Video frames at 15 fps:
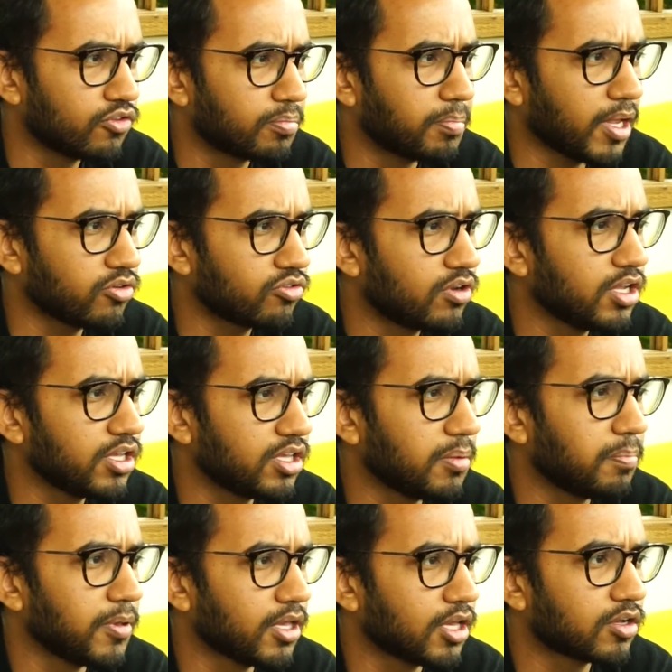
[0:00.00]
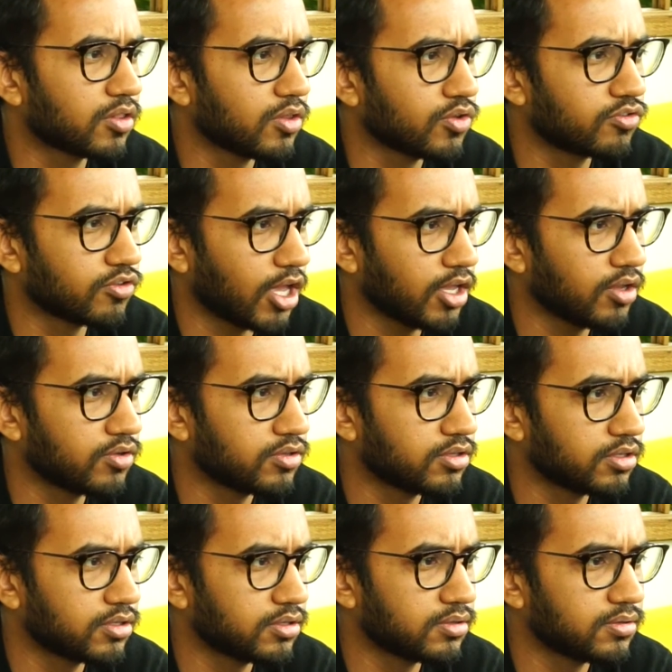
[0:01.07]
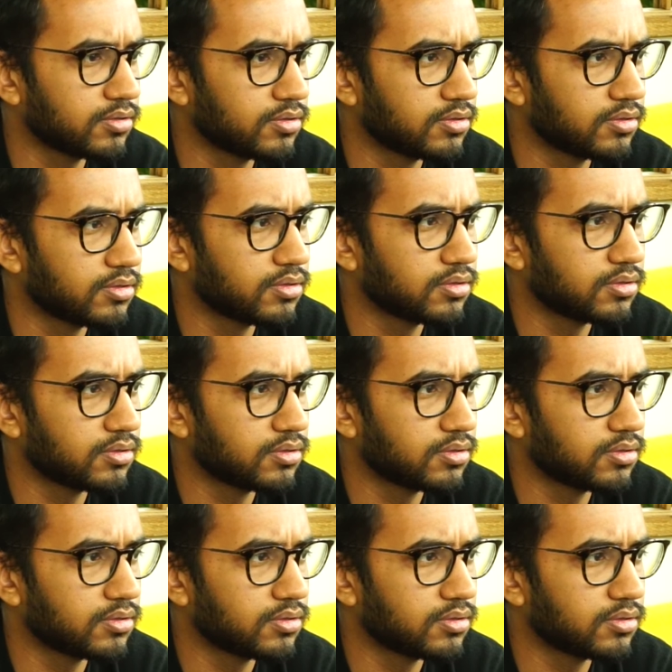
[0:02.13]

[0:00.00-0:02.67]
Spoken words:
especially keeping a close eye on